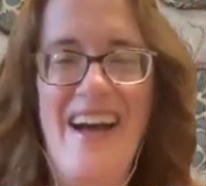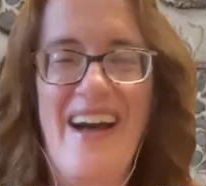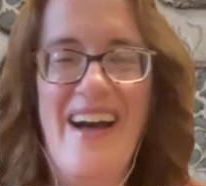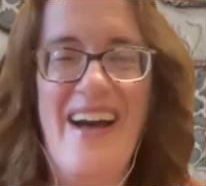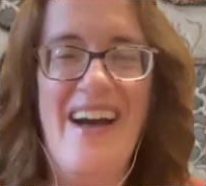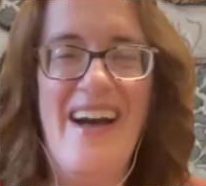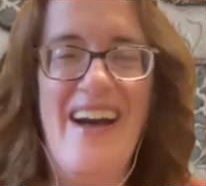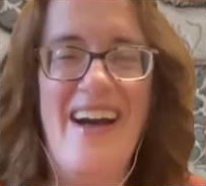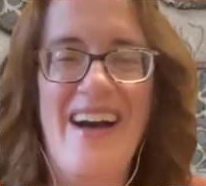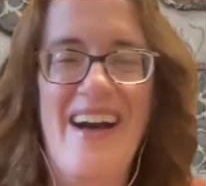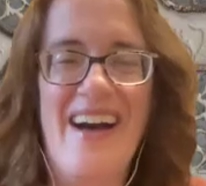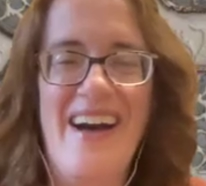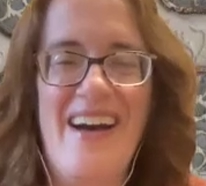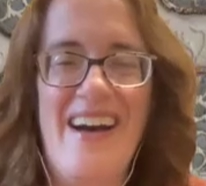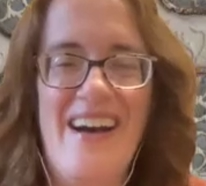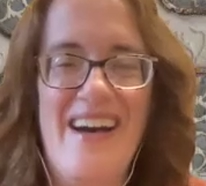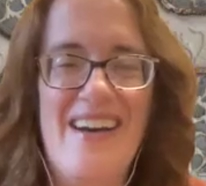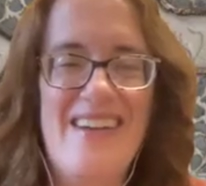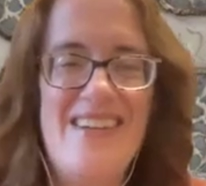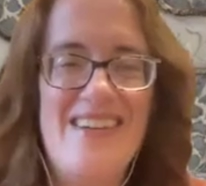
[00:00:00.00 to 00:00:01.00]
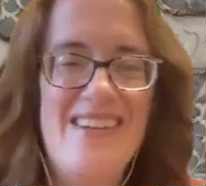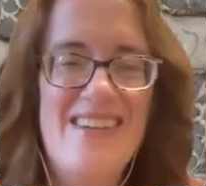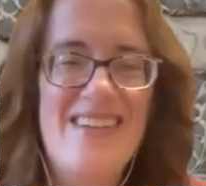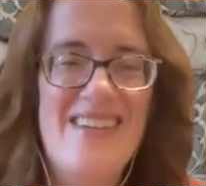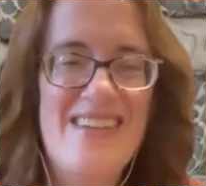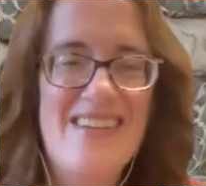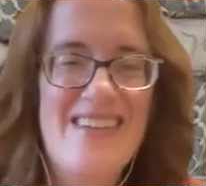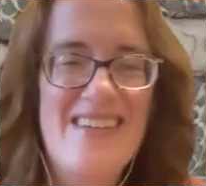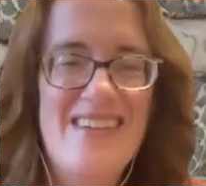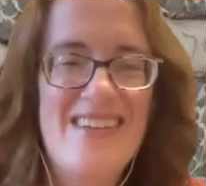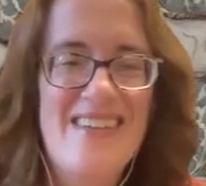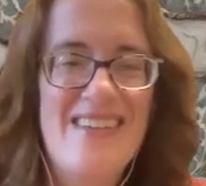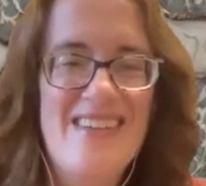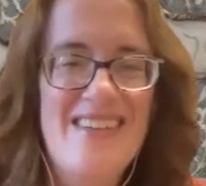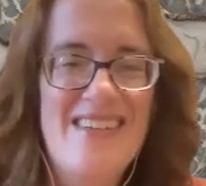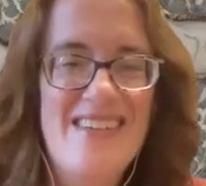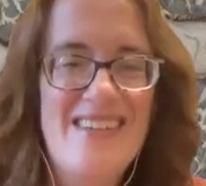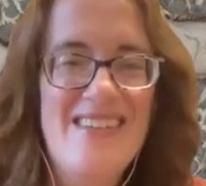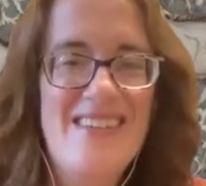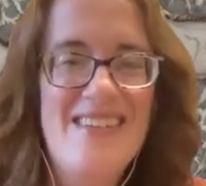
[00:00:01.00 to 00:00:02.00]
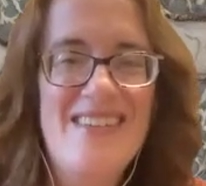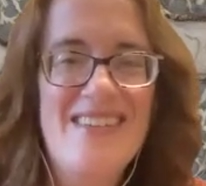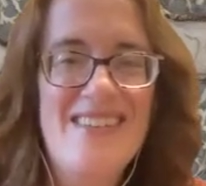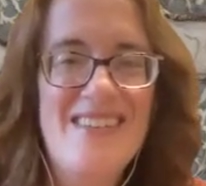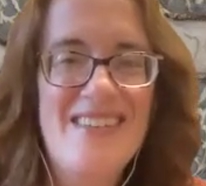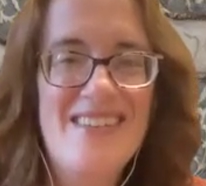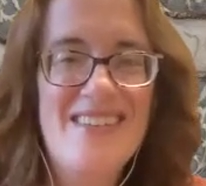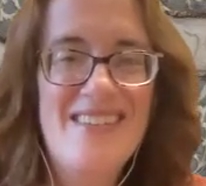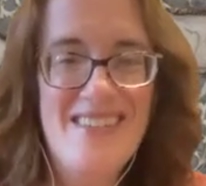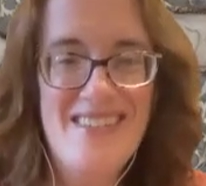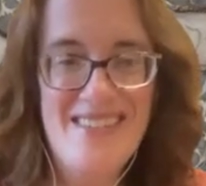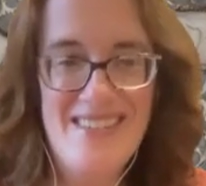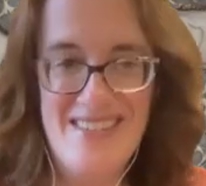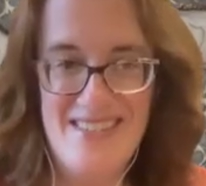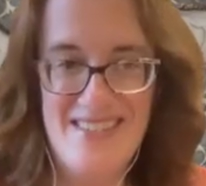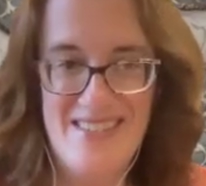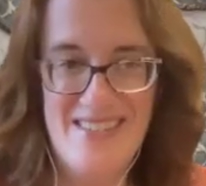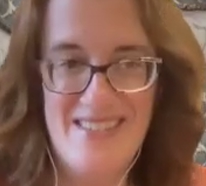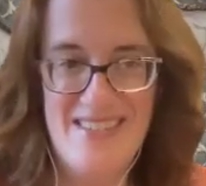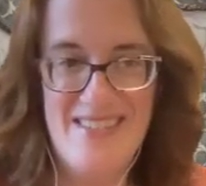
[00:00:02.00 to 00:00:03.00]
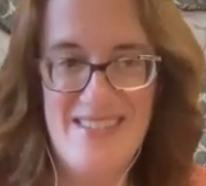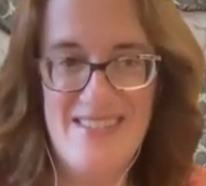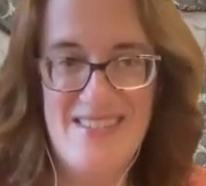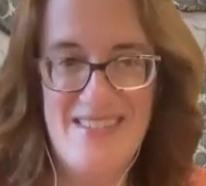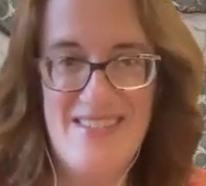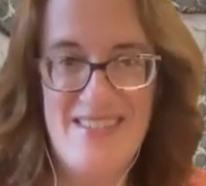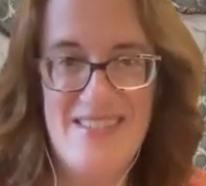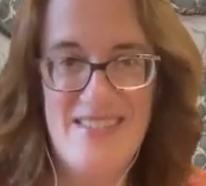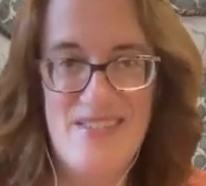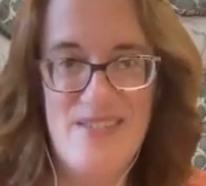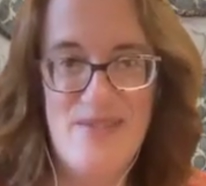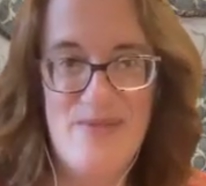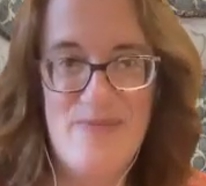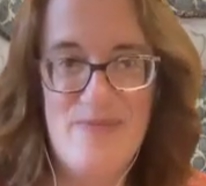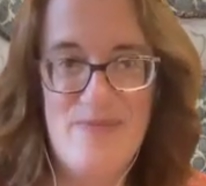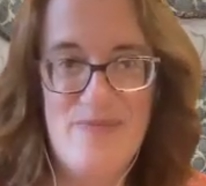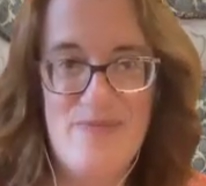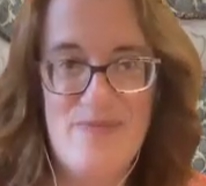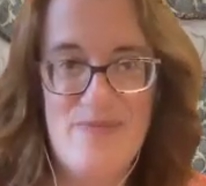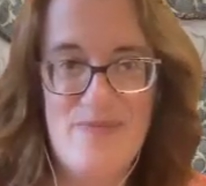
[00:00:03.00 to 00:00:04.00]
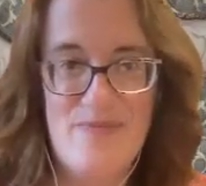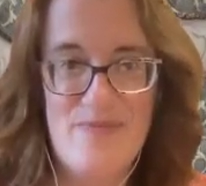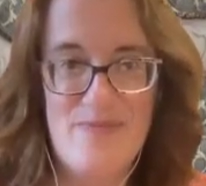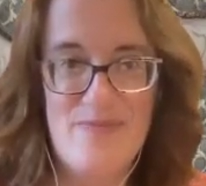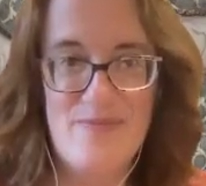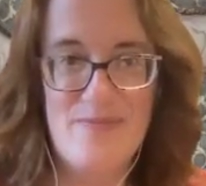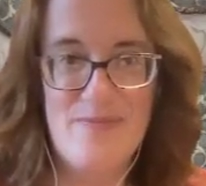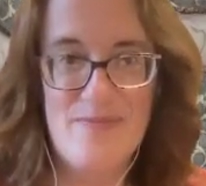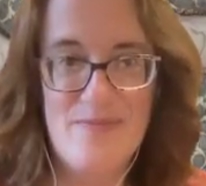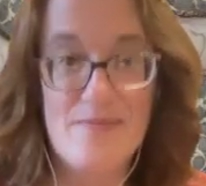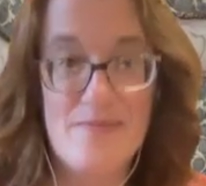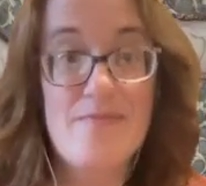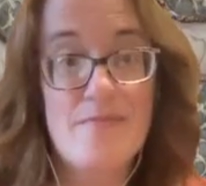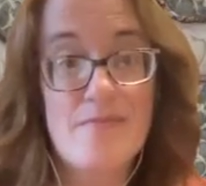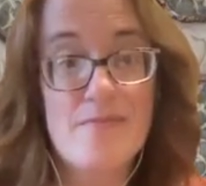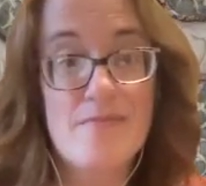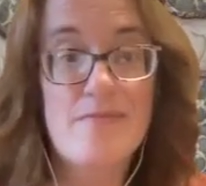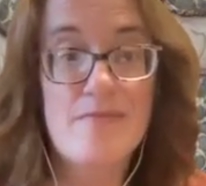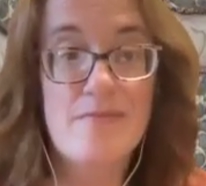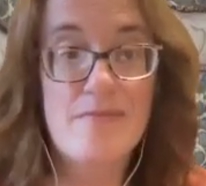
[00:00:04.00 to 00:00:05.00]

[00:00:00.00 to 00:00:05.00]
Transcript: [no speech]